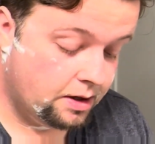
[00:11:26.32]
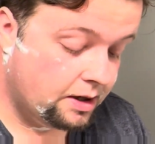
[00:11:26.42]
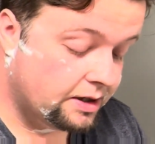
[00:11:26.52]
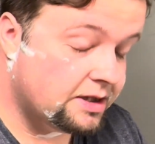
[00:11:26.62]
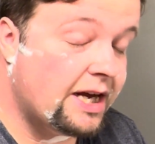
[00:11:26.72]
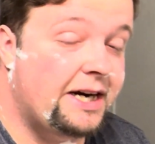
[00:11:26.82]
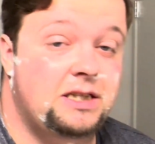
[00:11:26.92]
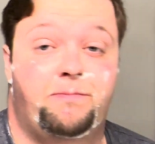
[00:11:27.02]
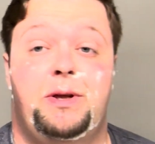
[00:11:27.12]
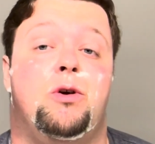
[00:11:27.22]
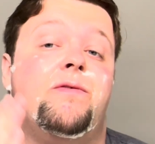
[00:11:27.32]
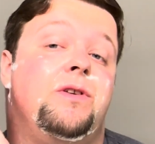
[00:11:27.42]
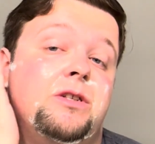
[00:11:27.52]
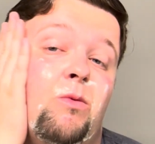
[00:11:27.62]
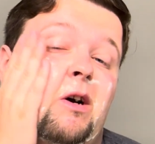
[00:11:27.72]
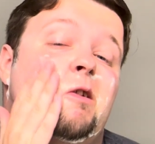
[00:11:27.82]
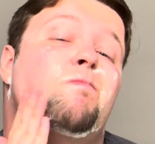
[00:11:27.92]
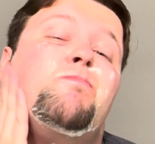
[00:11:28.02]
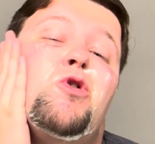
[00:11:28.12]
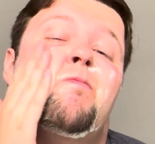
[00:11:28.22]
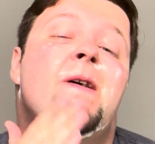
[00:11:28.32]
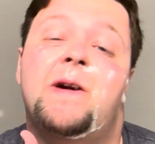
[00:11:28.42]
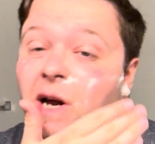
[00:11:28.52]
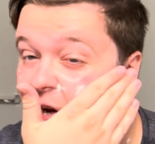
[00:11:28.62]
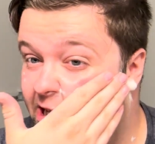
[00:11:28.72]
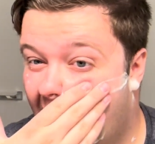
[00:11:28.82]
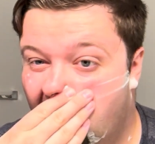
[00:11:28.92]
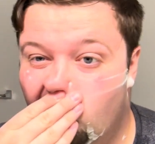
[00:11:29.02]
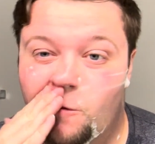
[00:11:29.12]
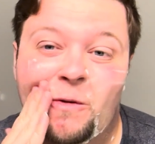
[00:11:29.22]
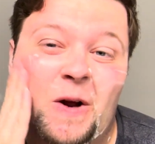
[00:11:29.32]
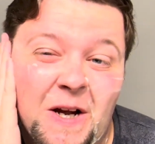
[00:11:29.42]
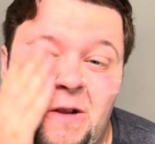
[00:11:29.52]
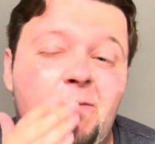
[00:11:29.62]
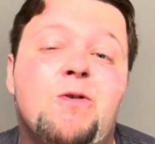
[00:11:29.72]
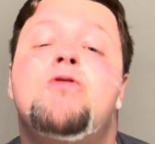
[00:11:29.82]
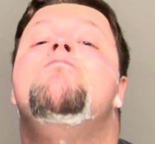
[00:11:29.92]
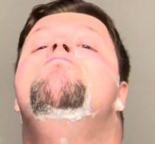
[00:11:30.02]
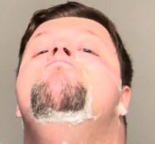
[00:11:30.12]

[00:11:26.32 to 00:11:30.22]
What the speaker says: The scent is beautiful as well. It's booming, like I said, it's filling the room.